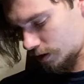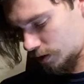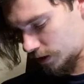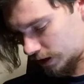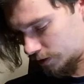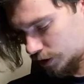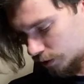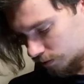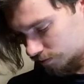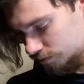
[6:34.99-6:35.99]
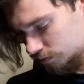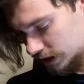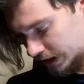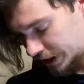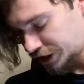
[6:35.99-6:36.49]
Okay, so
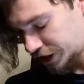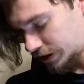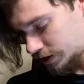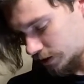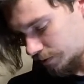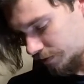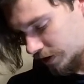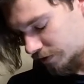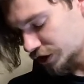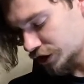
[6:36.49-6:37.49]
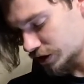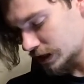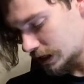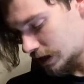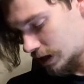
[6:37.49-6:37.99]
key cheats,
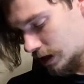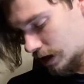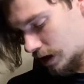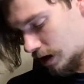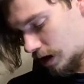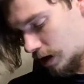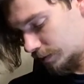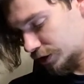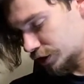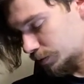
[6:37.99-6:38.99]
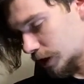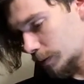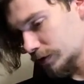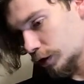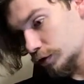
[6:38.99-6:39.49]
efficiency. There should
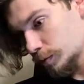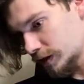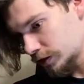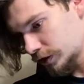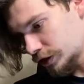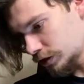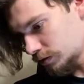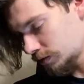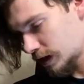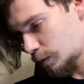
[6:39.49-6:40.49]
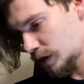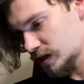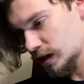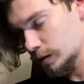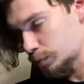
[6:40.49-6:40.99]
probably also be a creature that when it's
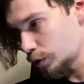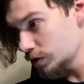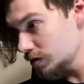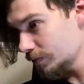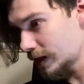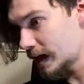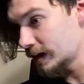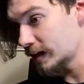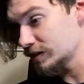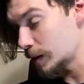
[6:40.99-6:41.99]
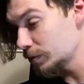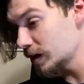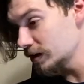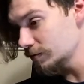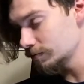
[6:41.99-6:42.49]
on the board and has Ember
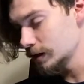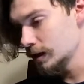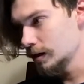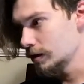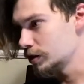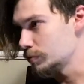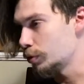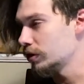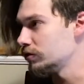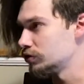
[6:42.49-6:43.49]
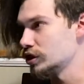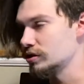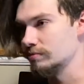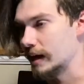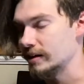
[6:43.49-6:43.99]
on it, the opponent
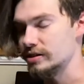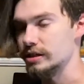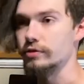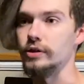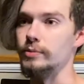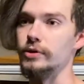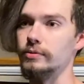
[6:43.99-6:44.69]
just can't steal from you.